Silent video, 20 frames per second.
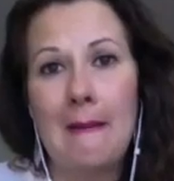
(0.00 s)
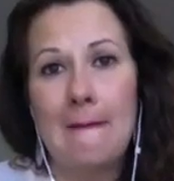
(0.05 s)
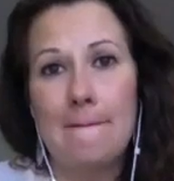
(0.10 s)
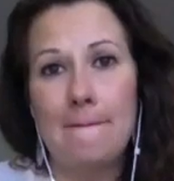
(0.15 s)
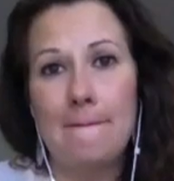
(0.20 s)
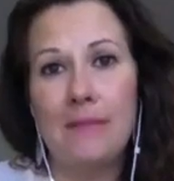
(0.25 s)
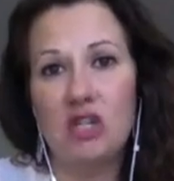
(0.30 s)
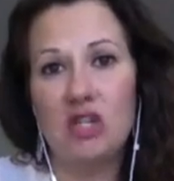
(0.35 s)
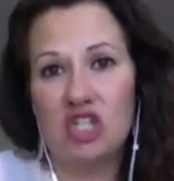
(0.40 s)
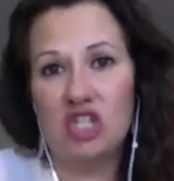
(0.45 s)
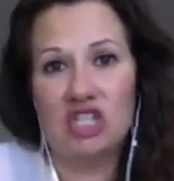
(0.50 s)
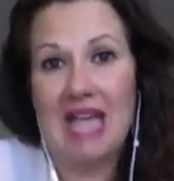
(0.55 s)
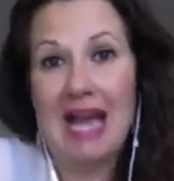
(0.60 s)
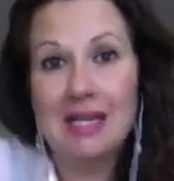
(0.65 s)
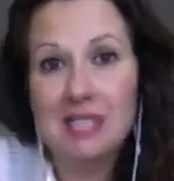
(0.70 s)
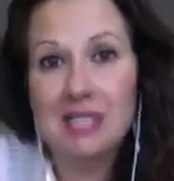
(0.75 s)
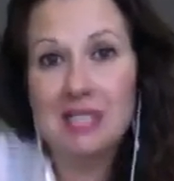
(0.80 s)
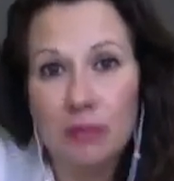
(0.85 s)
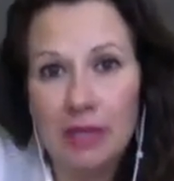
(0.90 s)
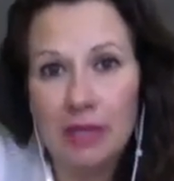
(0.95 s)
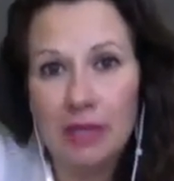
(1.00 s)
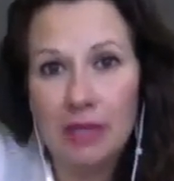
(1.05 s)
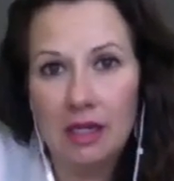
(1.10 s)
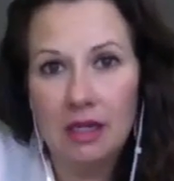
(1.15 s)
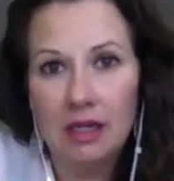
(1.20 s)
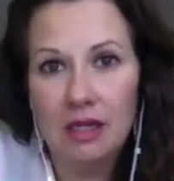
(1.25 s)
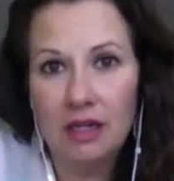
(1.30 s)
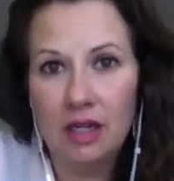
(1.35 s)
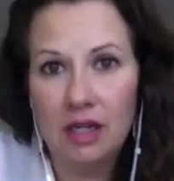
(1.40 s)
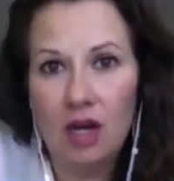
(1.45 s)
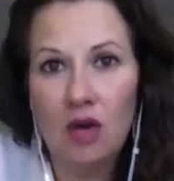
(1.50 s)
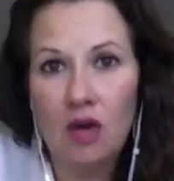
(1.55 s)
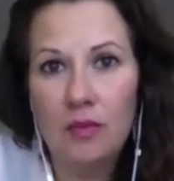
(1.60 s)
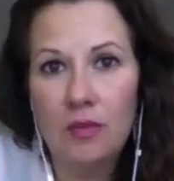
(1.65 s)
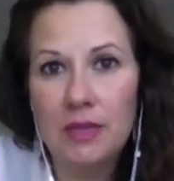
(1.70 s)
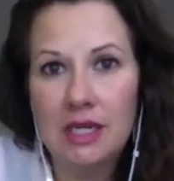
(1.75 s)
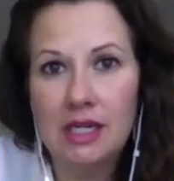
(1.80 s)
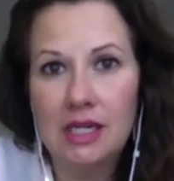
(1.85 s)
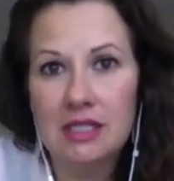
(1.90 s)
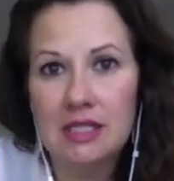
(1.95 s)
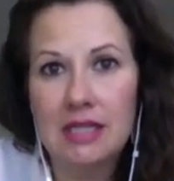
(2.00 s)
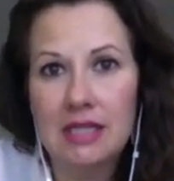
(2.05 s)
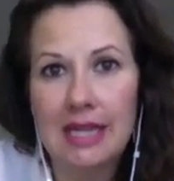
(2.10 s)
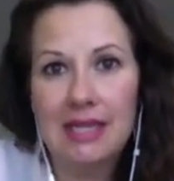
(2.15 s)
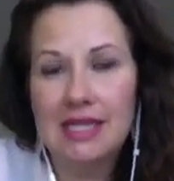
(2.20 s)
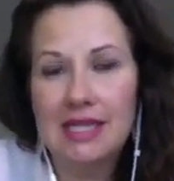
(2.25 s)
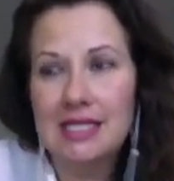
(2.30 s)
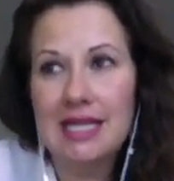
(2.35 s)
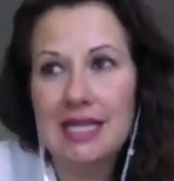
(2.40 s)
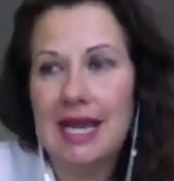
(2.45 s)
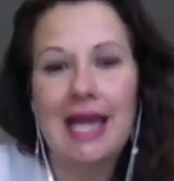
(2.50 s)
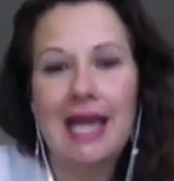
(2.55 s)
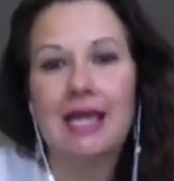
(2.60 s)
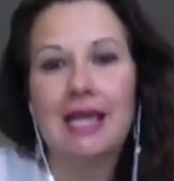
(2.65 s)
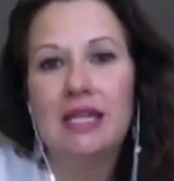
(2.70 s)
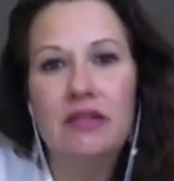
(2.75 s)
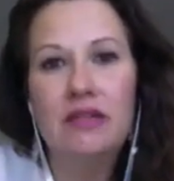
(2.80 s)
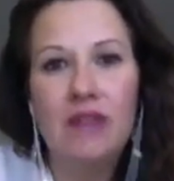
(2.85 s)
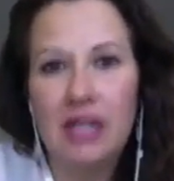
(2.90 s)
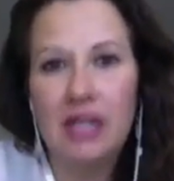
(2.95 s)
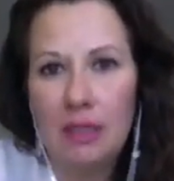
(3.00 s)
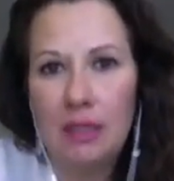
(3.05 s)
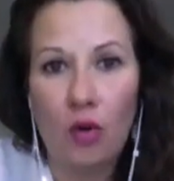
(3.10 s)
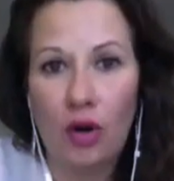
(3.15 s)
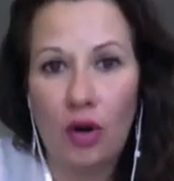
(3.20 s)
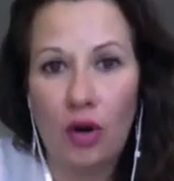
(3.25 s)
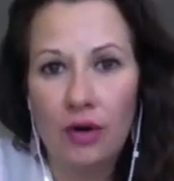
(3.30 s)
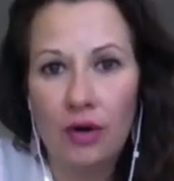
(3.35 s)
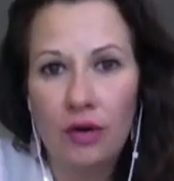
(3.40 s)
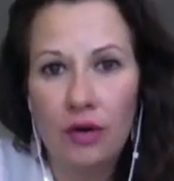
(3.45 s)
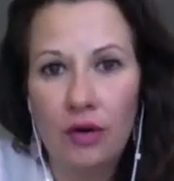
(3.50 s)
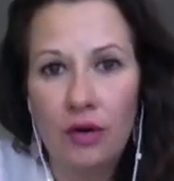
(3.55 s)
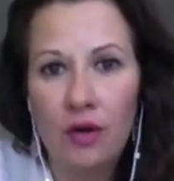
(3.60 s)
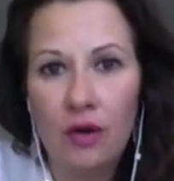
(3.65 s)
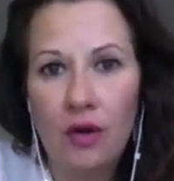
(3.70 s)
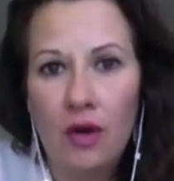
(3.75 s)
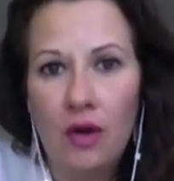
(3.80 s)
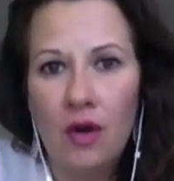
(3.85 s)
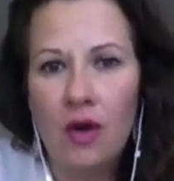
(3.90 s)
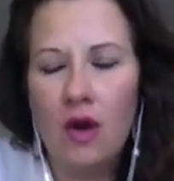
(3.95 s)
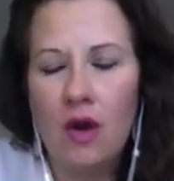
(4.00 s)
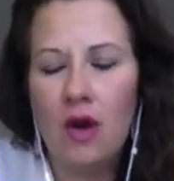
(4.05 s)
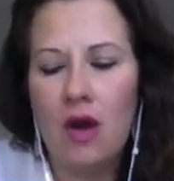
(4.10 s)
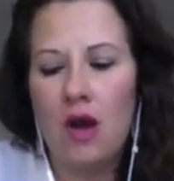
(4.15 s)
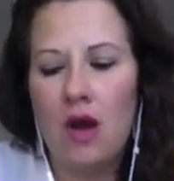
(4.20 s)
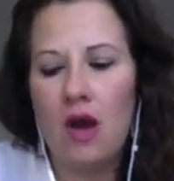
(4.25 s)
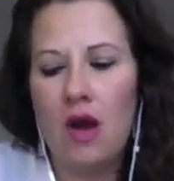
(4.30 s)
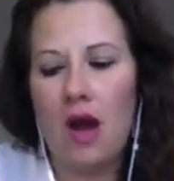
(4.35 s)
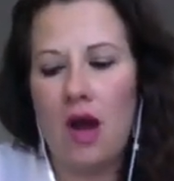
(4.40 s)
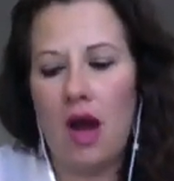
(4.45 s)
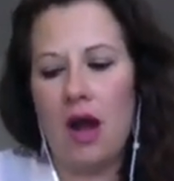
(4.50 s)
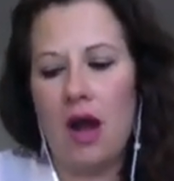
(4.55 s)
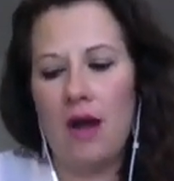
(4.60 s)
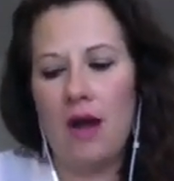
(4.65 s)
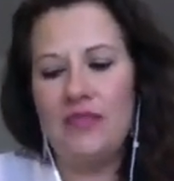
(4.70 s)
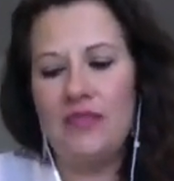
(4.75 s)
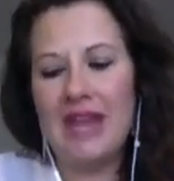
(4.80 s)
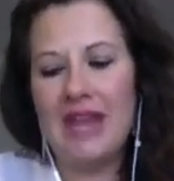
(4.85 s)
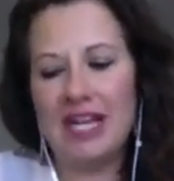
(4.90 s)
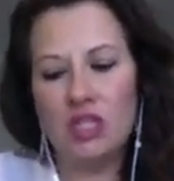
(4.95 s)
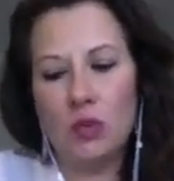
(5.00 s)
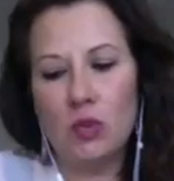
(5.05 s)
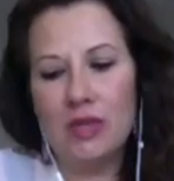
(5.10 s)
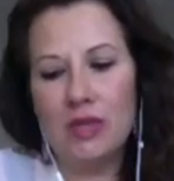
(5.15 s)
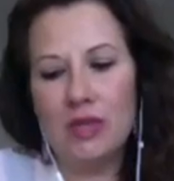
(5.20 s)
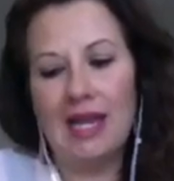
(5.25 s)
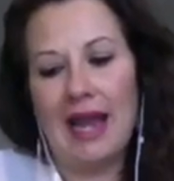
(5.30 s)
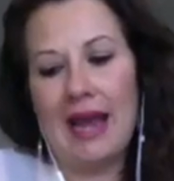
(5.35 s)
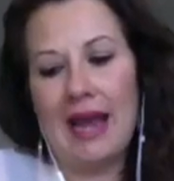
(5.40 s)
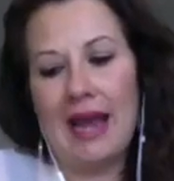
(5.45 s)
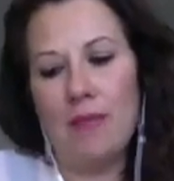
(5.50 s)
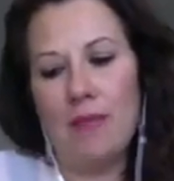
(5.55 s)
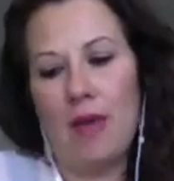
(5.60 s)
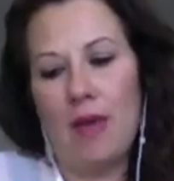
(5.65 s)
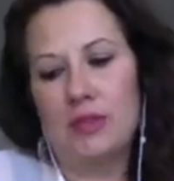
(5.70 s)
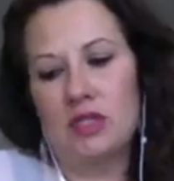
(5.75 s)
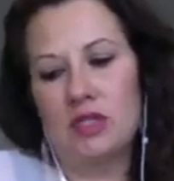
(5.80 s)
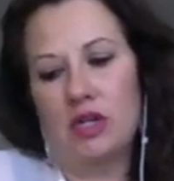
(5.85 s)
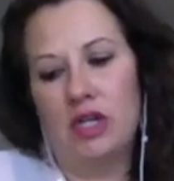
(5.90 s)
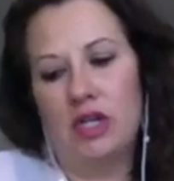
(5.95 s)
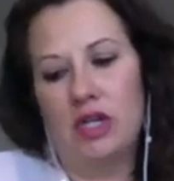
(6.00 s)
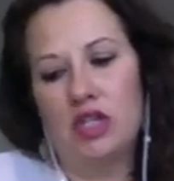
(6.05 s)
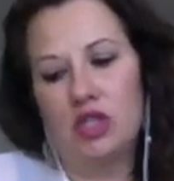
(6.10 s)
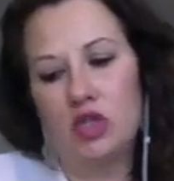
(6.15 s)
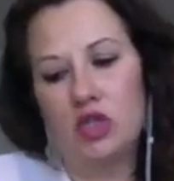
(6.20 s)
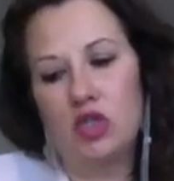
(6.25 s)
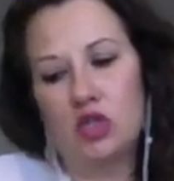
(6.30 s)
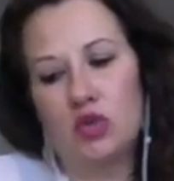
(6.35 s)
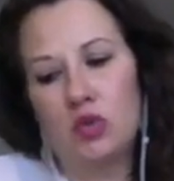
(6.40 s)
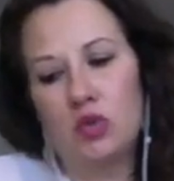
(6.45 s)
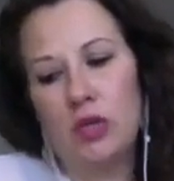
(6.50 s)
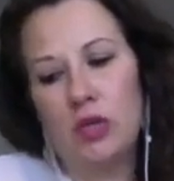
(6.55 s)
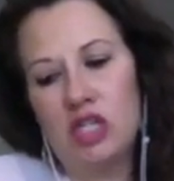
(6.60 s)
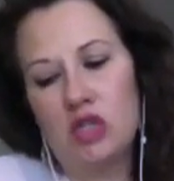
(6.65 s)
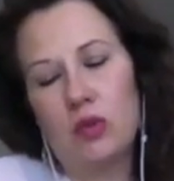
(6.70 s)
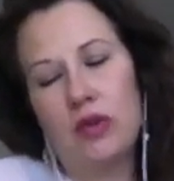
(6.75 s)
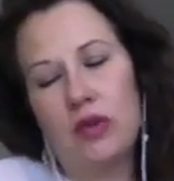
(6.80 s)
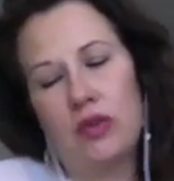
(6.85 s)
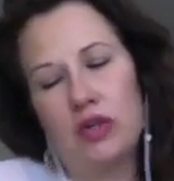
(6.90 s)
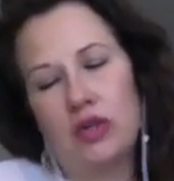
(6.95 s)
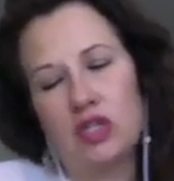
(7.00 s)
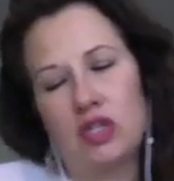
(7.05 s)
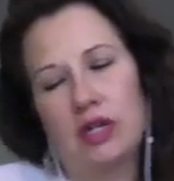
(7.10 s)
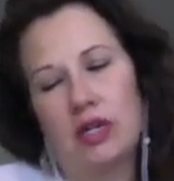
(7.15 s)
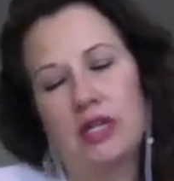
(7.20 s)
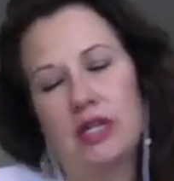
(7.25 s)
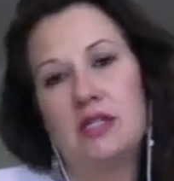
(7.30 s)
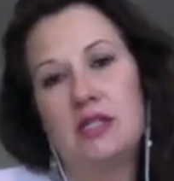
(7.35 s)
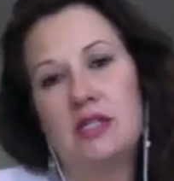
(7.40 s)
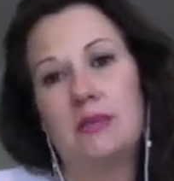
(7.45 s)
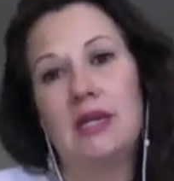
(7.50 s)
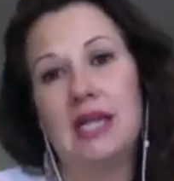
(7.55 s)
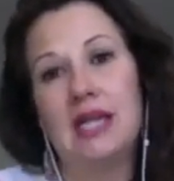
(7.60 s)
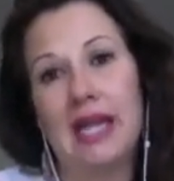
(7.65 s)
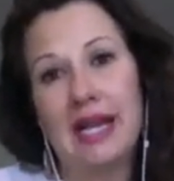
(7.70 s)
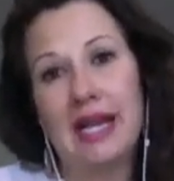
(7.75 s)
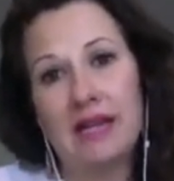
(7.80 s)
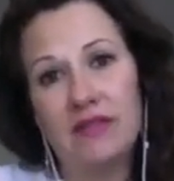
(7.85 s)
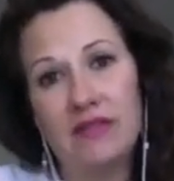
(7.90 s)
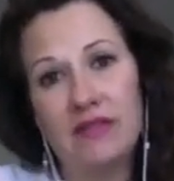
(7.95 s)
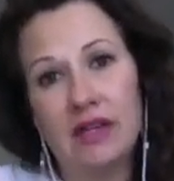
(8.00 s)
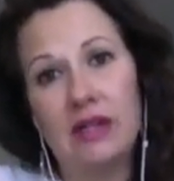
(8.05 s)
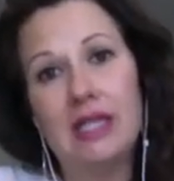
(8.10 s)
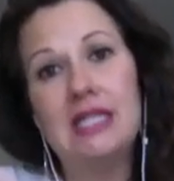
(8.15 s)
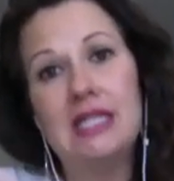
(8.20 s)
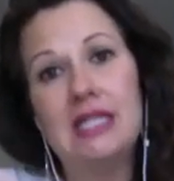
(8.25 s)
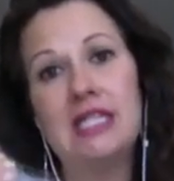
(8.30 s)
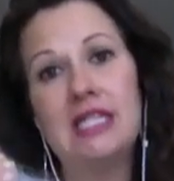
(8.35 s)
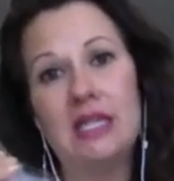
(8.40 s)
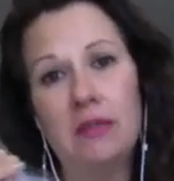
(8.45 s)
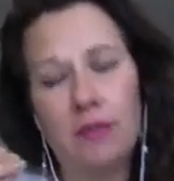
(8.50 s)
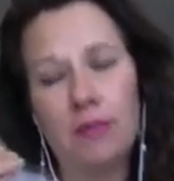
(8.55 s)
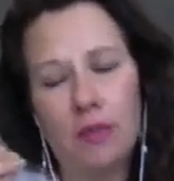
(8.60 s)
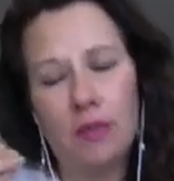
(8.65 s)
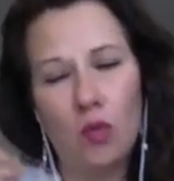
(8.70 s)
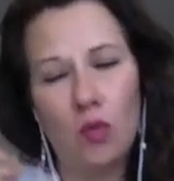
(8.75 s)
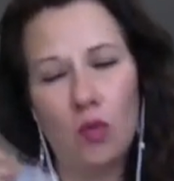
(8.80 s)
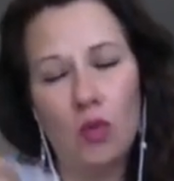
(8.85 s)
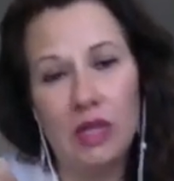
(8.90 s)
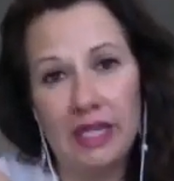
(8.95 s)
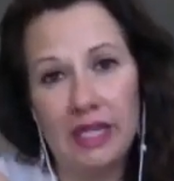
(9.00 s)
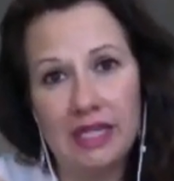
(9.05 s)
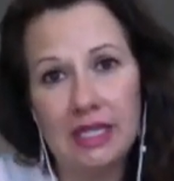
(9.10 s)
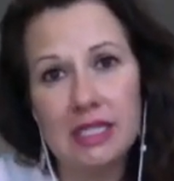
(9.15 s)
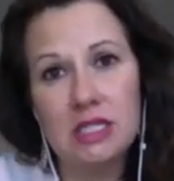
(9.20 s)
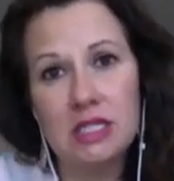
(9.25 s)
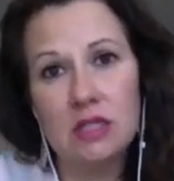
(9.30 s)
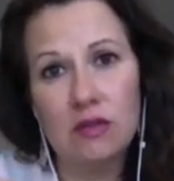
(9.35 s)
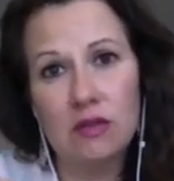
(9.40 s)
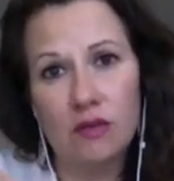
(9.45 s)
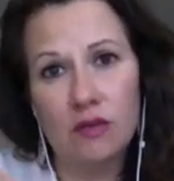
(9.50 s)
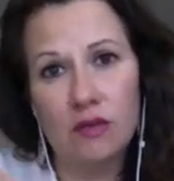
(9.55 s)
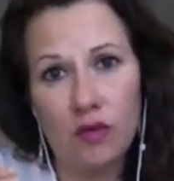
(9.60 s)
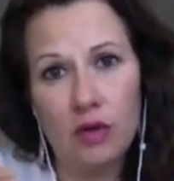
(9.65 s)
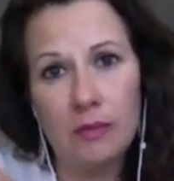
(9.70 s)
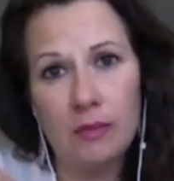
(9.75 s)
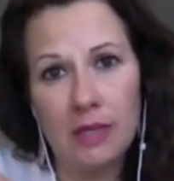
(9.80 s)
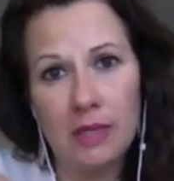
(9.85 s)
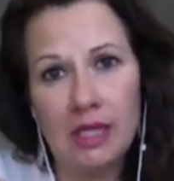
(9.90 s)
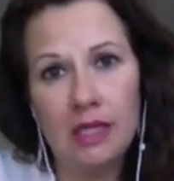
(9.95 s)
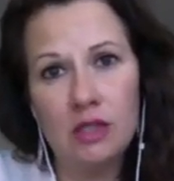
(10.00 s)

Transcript: There just has to be, because like this, I can't live anymore. That's when the light bulb started to switch, when there started to be like a very deep willingness for me